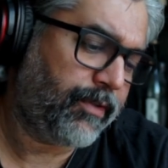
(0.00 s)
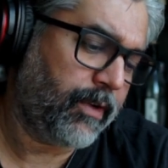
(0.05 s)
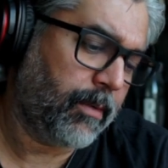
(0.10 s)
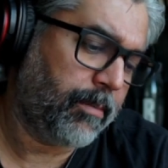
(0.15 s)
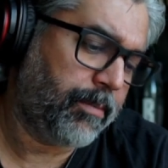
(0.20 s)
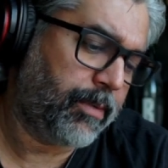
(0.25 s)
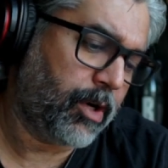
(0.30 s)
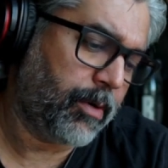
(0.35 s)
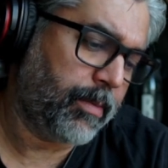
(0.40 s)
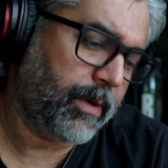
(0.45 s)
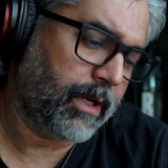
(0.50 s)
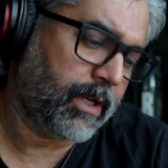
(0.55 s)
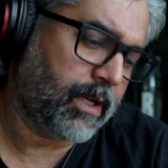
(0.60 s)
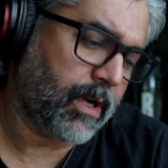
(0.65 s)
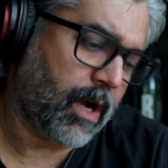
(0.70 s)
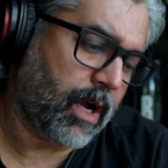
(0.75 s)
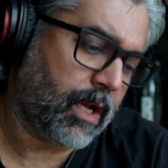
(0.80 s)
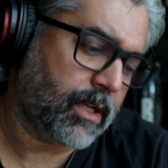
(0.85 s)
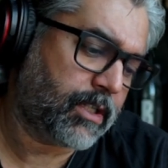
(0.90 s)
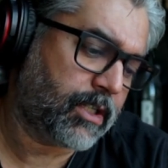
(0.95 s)
fill bourbon
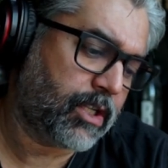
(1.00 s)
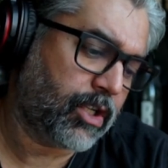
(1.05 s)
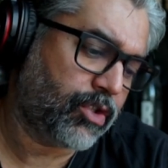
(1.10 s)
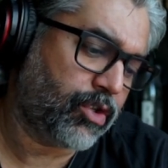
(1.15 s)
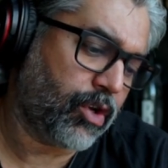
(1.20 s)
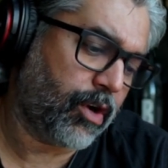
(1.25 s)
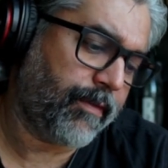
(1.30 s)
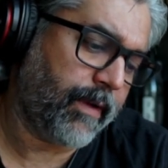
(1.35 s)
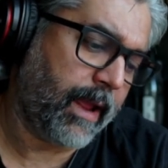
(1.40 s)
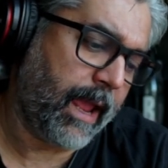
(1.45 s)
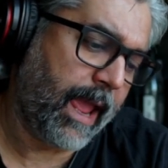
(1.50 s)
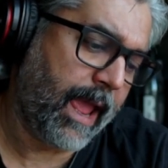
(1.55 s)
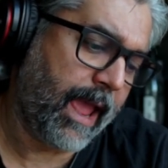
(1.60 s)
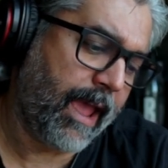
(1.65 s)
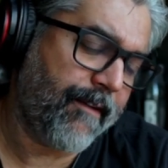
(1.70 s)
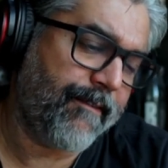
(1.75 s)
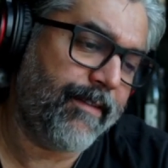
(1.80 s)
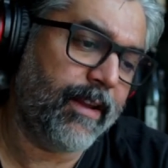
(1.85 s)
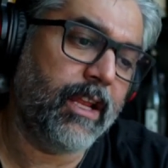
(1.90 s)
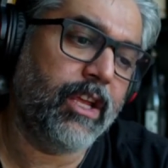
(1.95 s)
cask, sort of
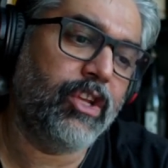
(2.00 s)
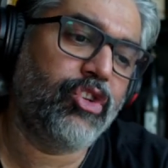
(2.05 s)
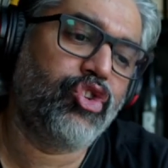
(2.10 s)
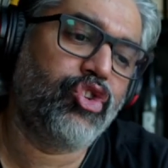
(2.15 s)
heavily